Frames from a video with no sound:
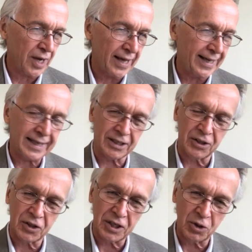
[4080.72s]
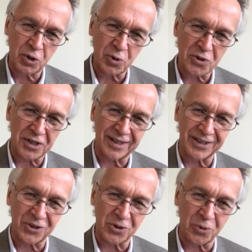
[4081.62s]
non-et continues, and
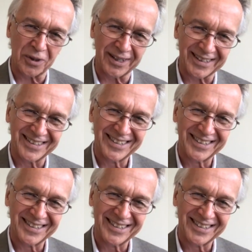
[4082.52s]
that you